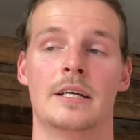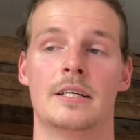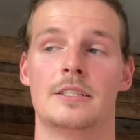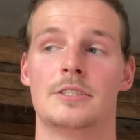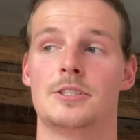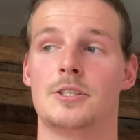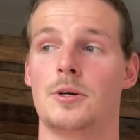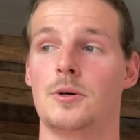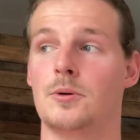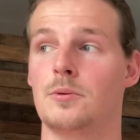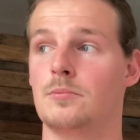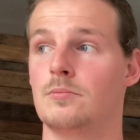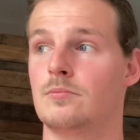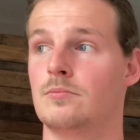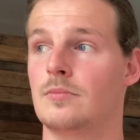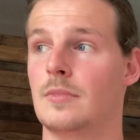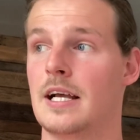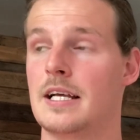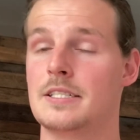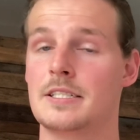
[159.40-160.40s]
So,
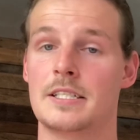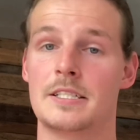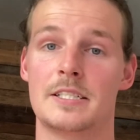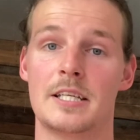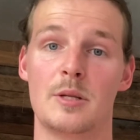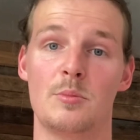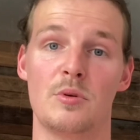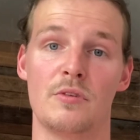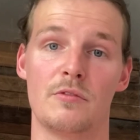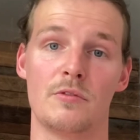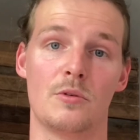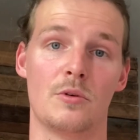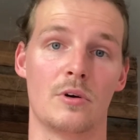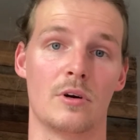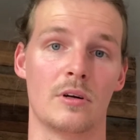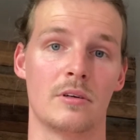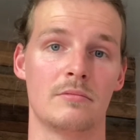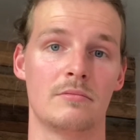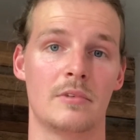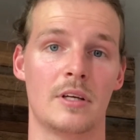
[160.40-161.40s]
as I said
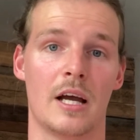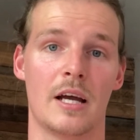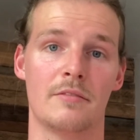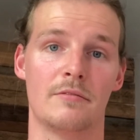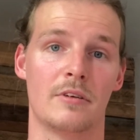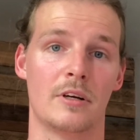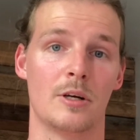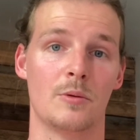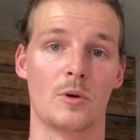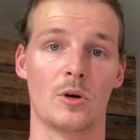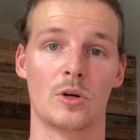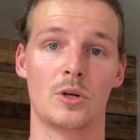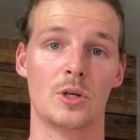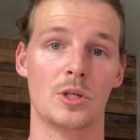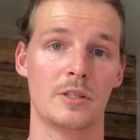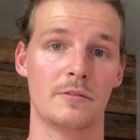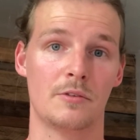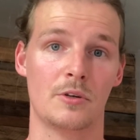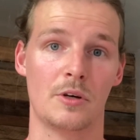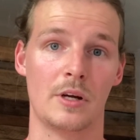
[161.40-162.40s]
before, God very well
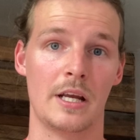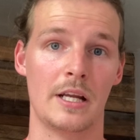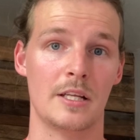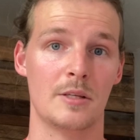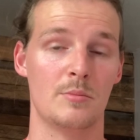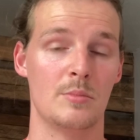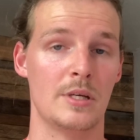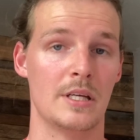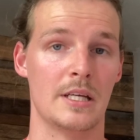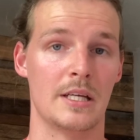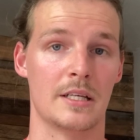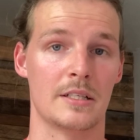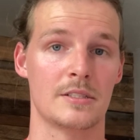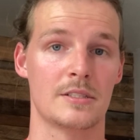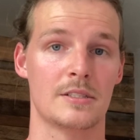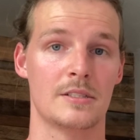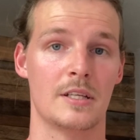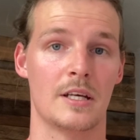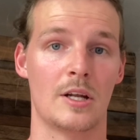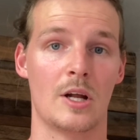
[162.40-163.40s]
could have created
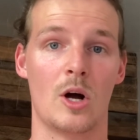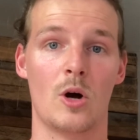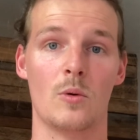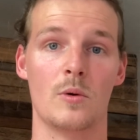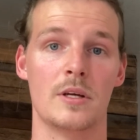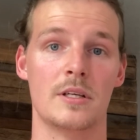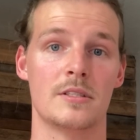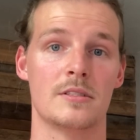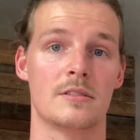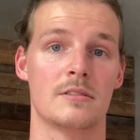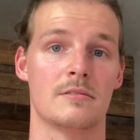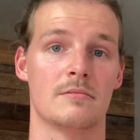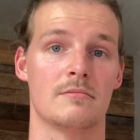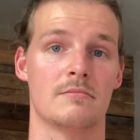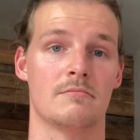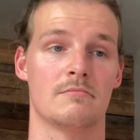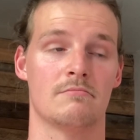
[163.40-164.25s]
beings that always